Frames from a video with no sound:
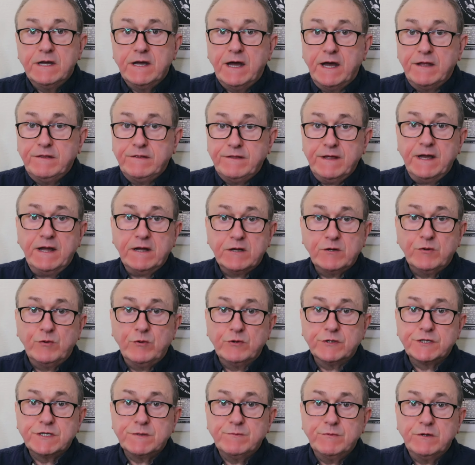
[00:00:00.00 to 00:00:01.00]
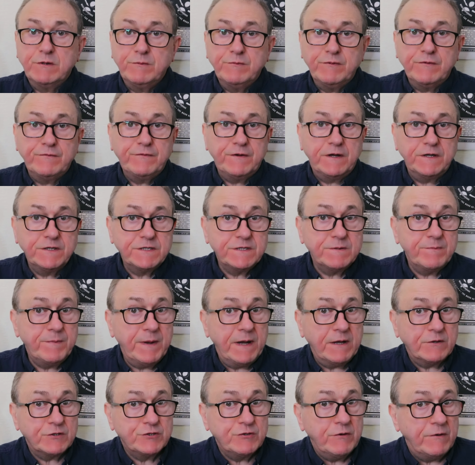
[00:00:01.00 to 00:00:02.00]
And that quarter moon provides a
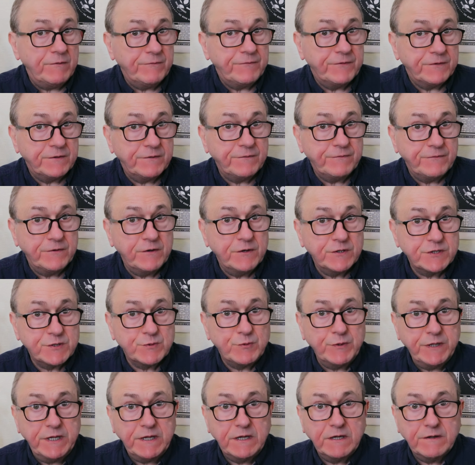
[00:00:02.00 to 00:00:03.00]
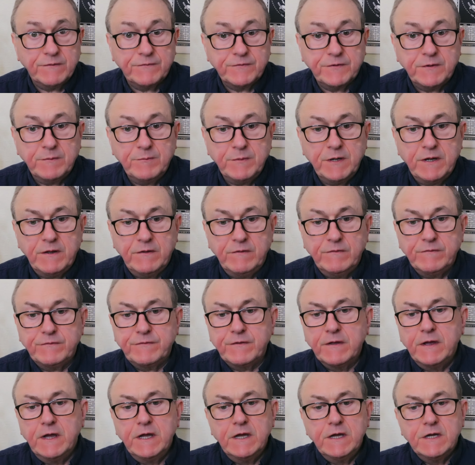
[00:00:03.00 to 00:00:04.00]
backdrop for the first week of the
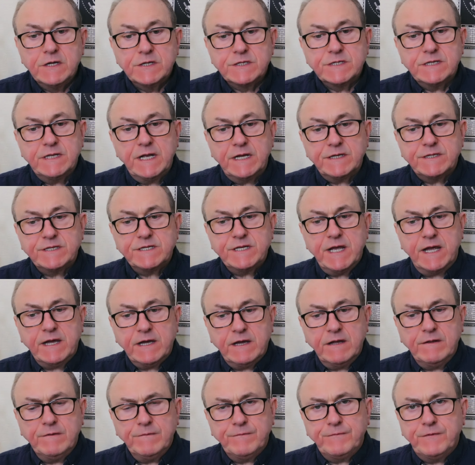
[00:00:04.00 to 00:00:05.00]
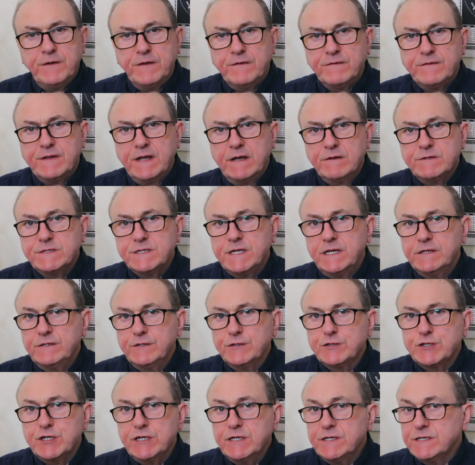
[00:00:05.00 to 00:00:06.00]
month. So that second fifth house
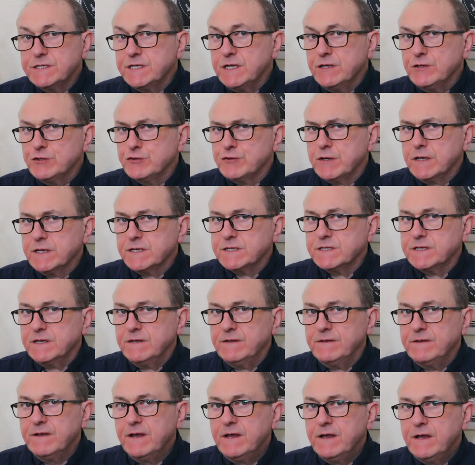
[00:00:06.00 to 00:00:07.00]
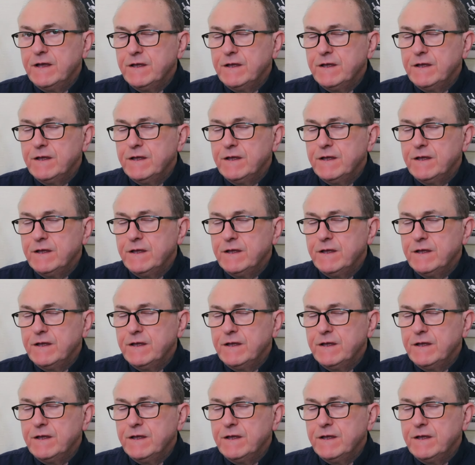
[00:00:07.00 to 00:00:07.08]
energy is interesting.